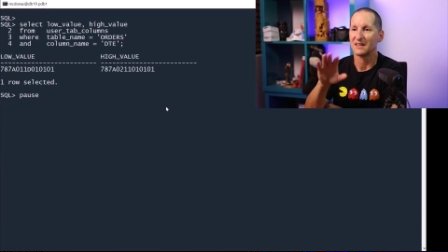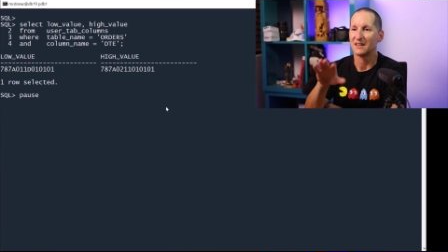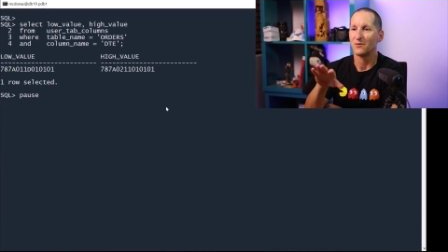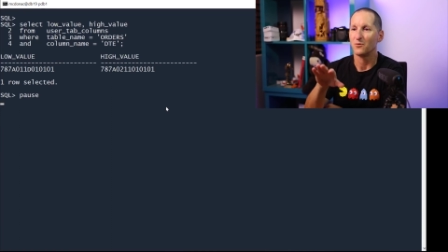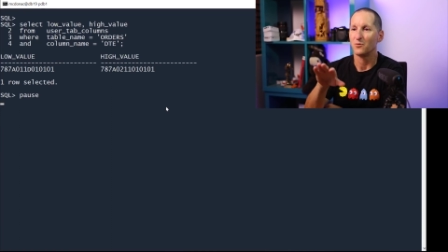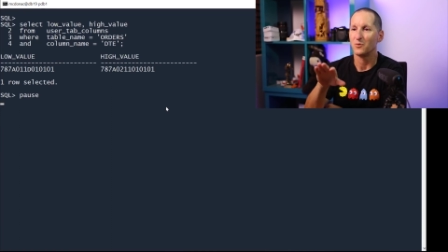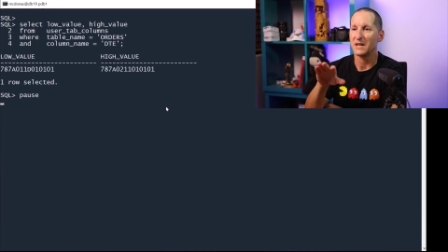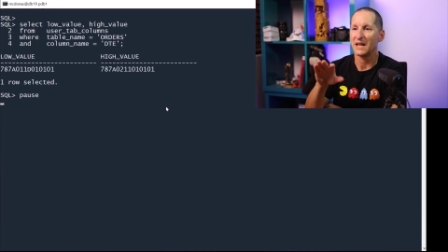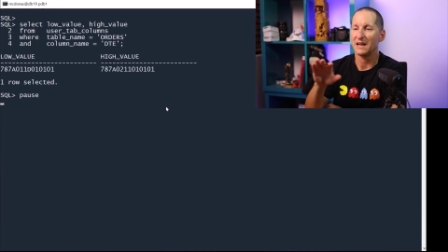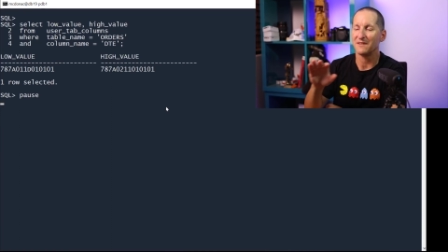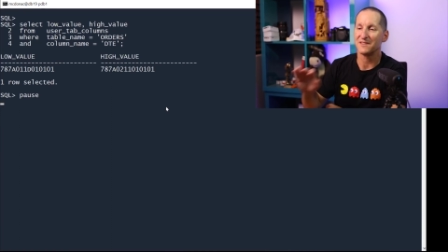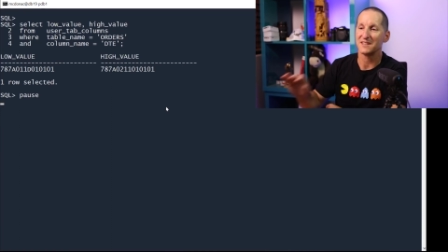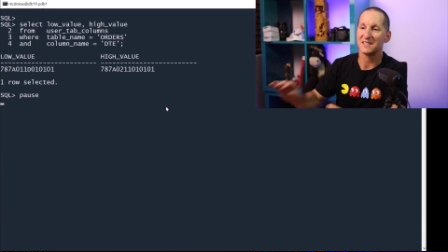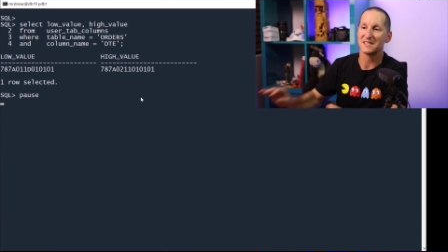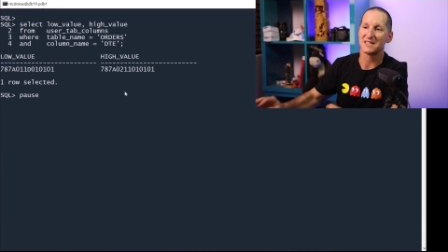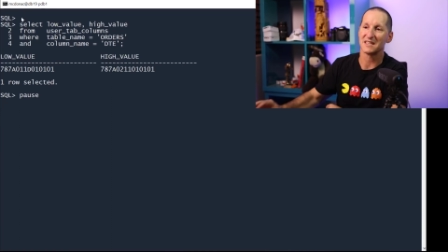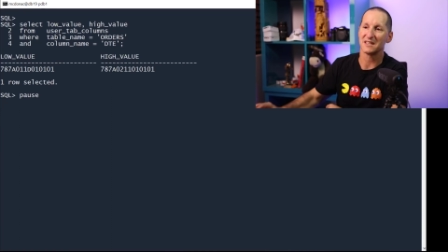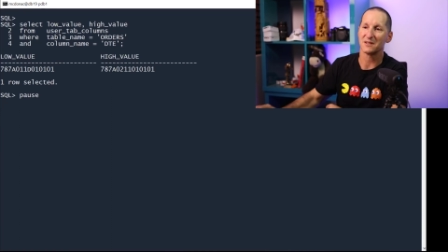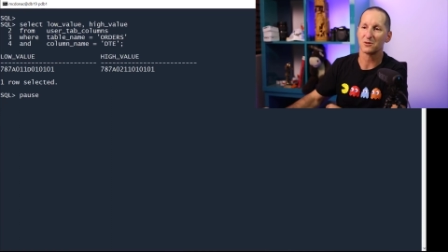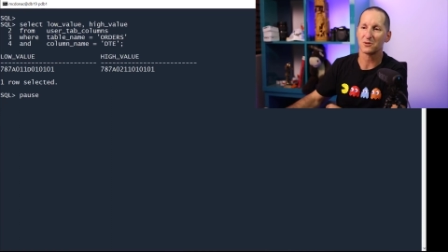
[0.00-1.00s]
we have these
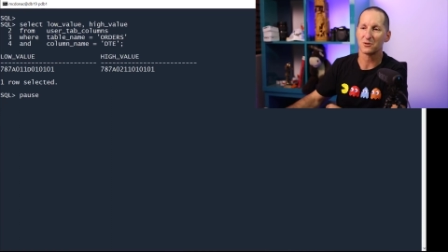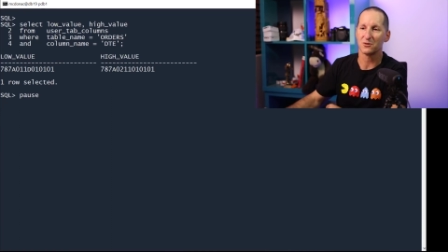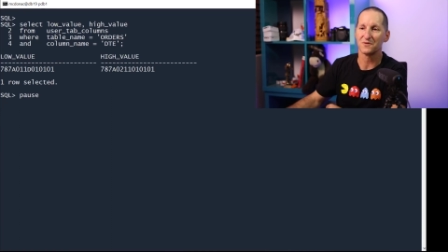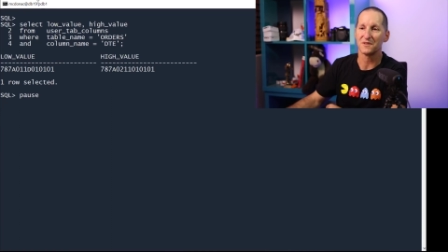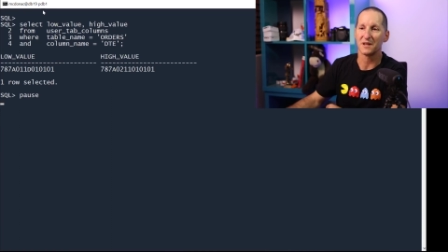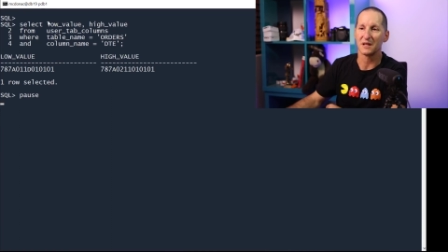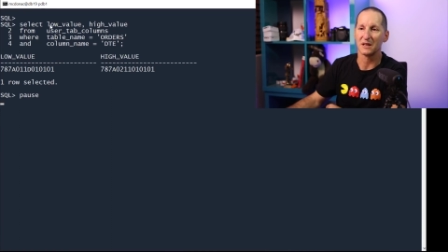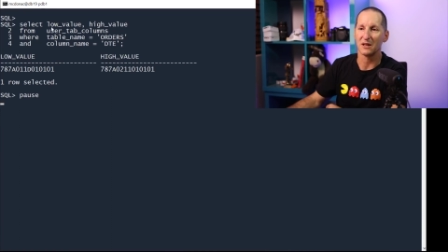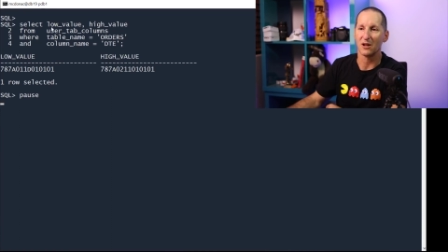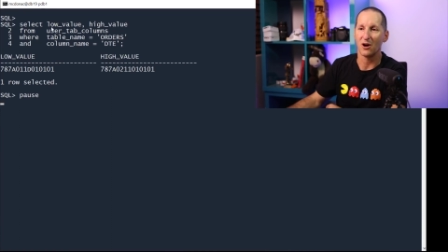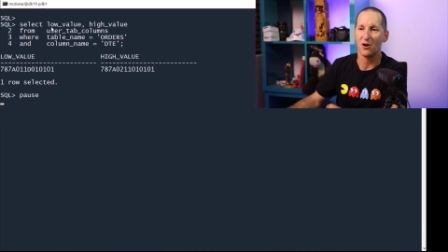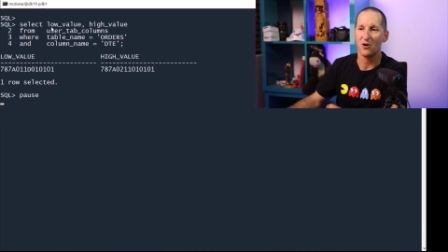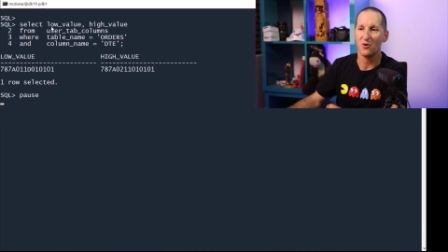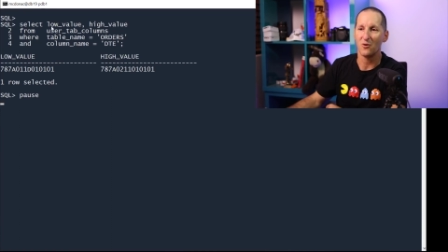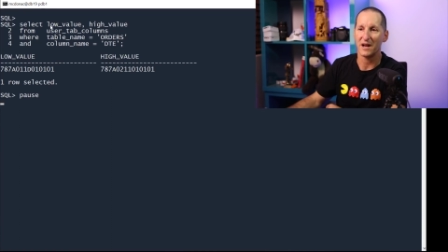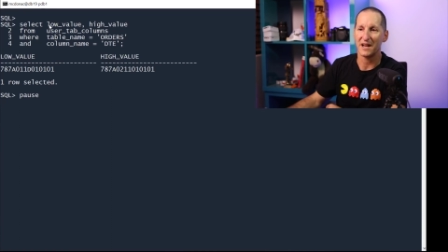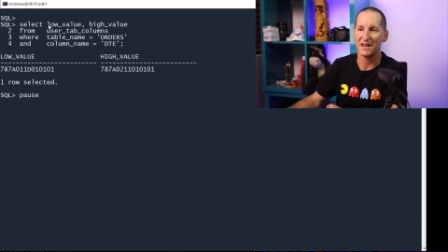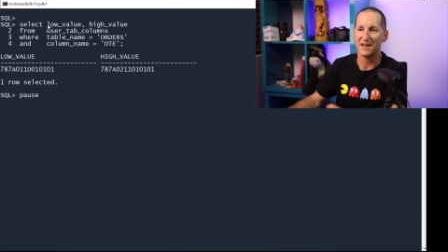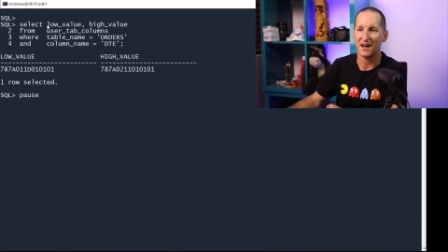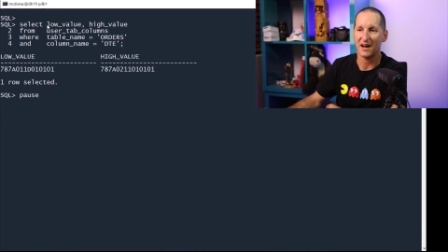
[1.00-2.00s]
things called the low
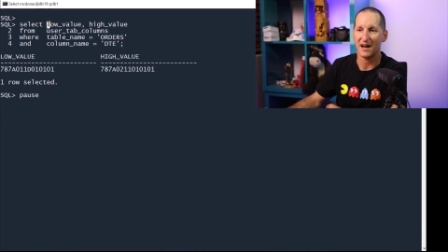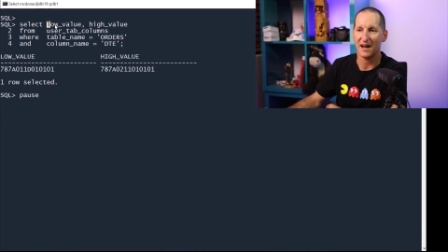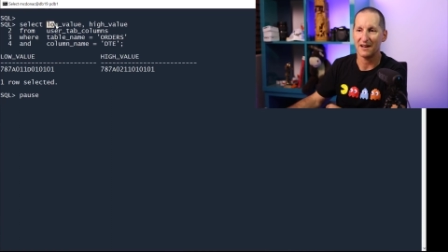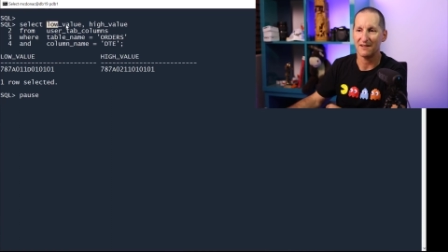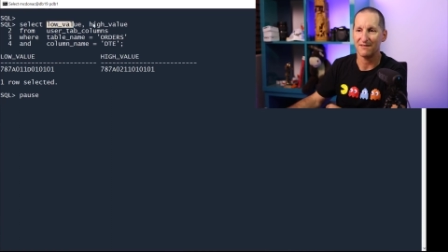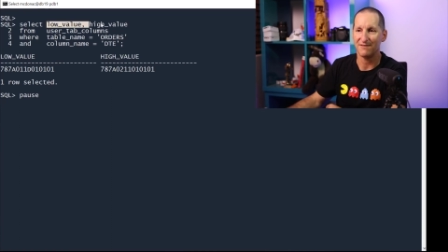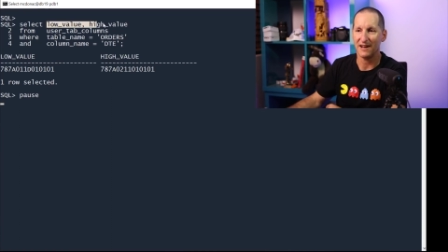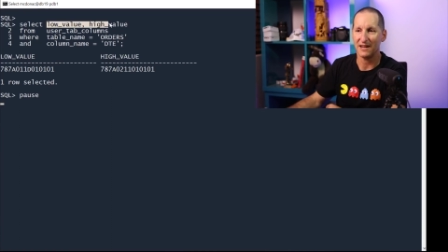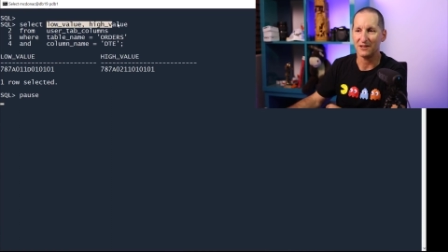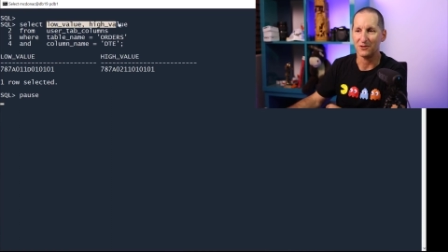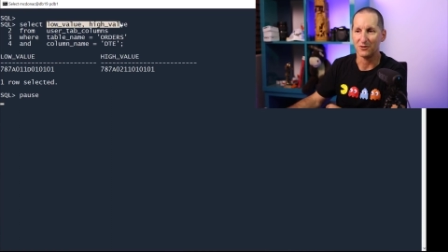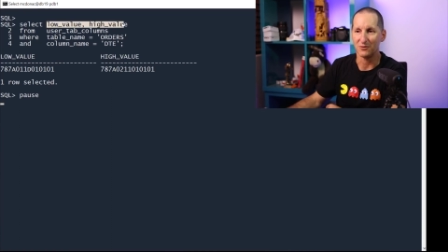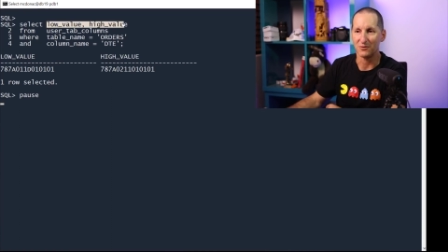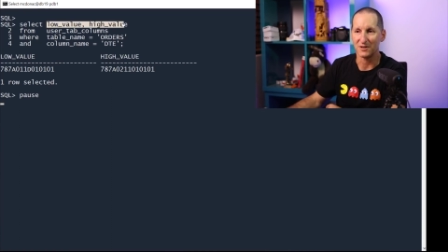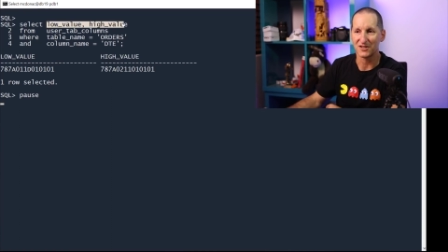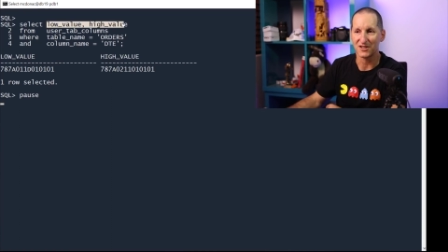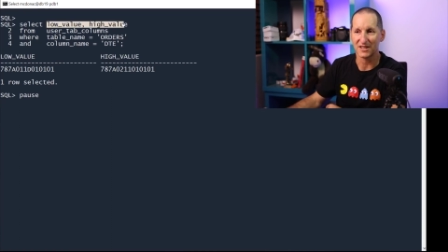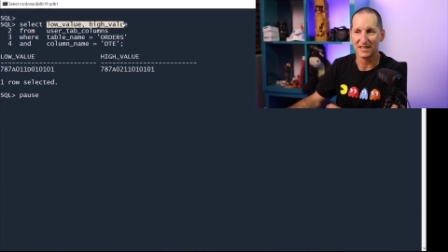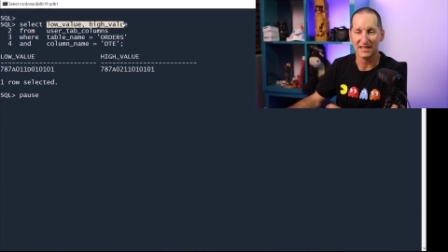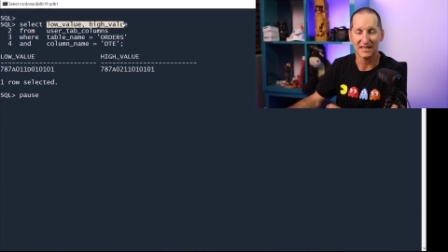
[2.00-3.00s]
and high value,
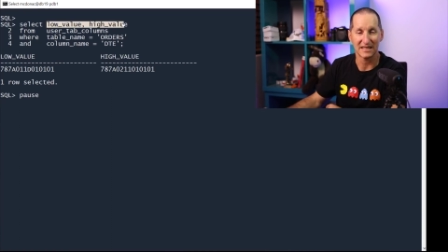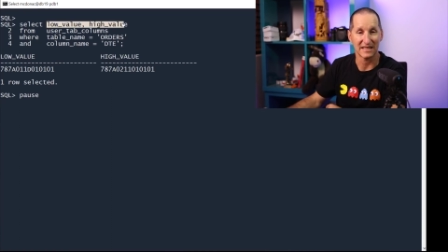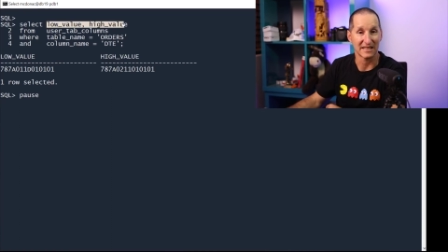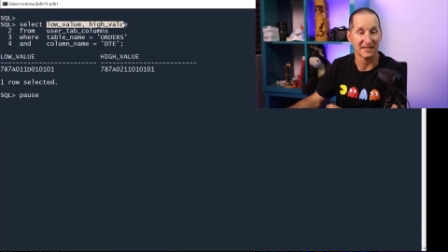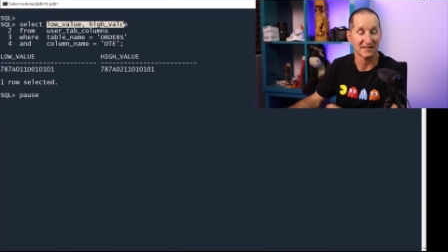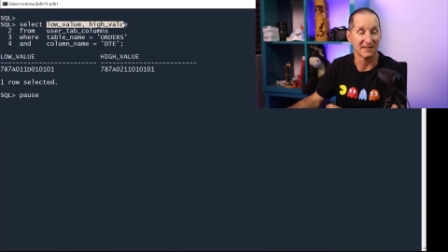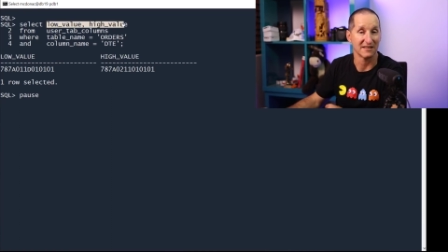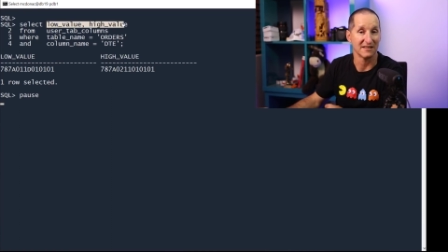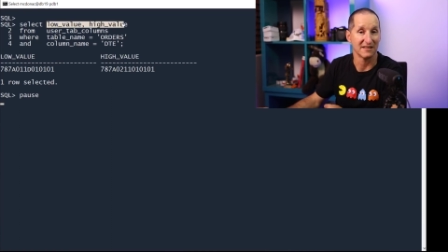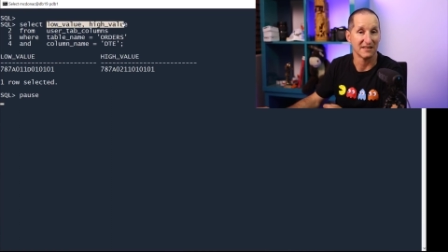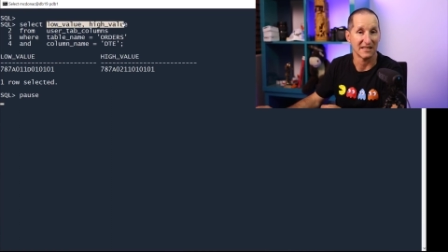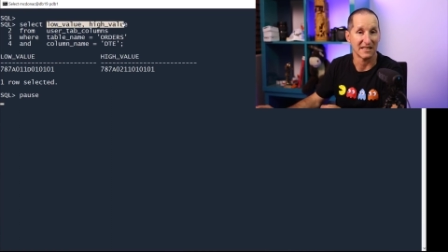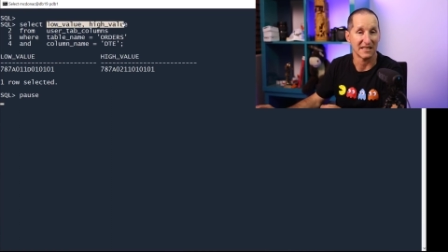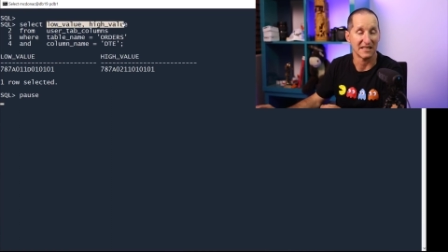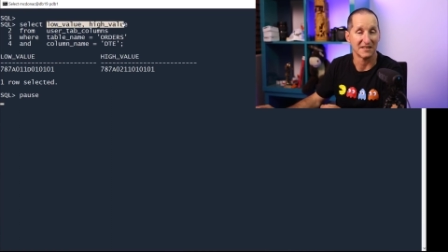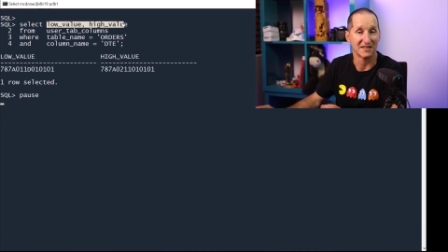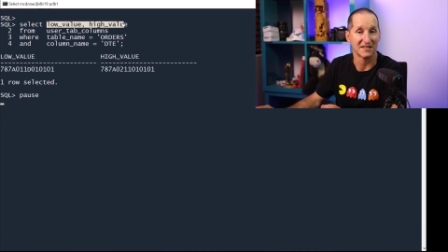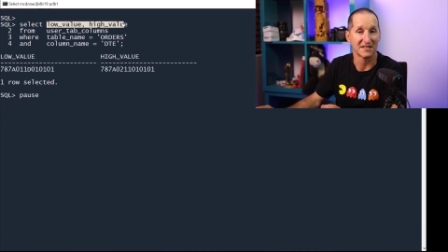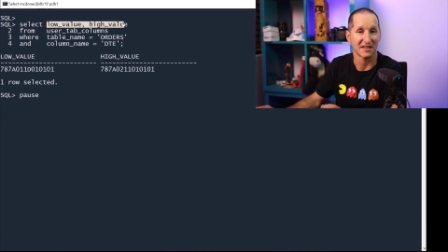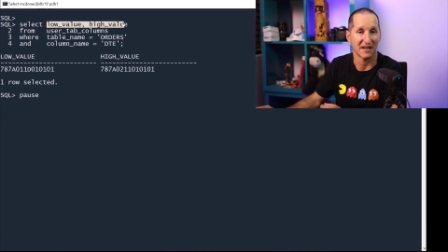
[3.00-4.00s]
which are collected
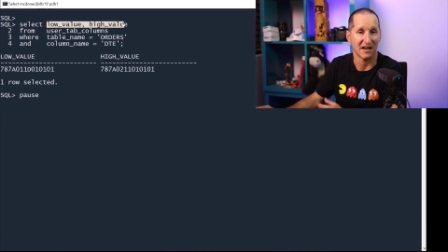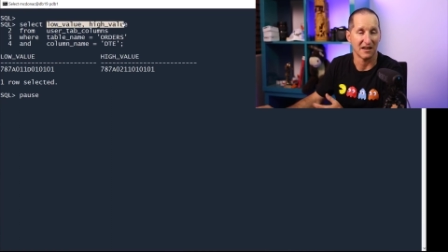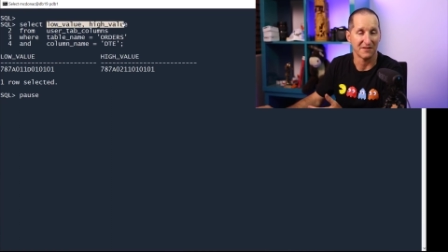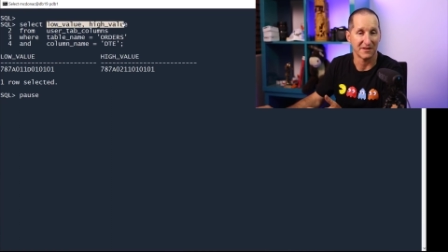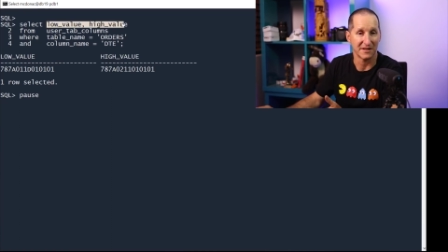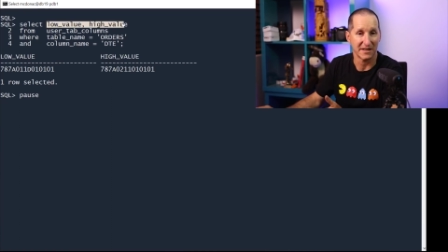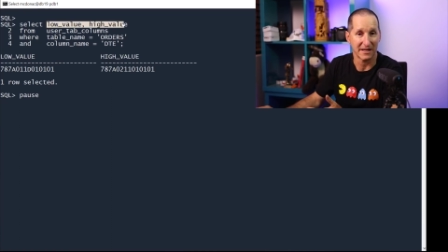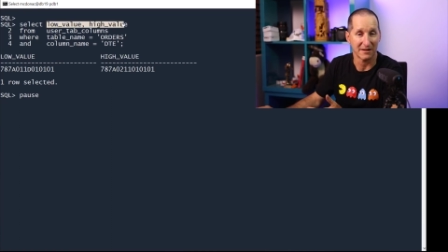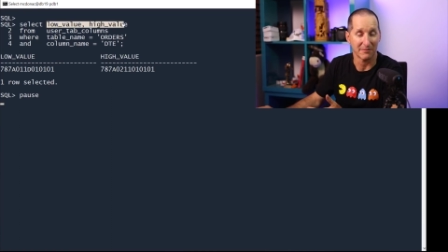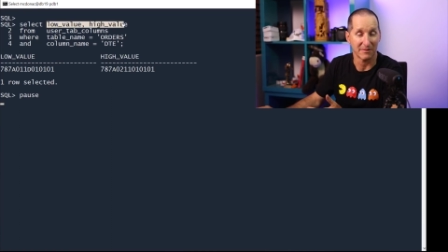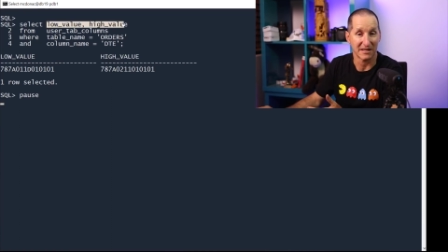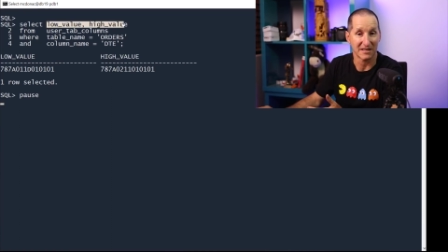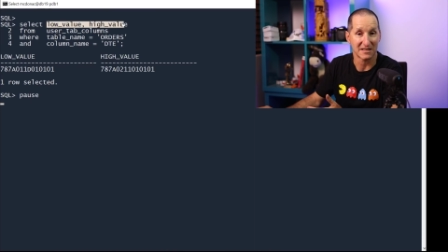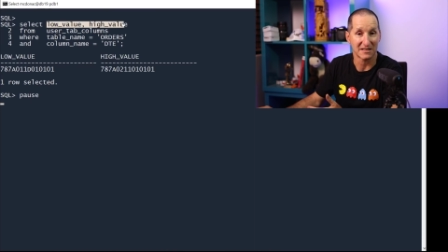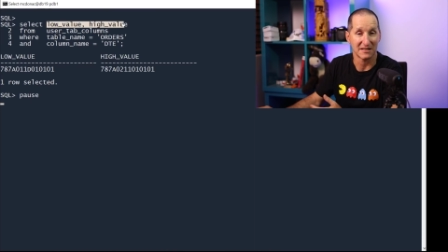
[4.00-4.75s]
inside the database.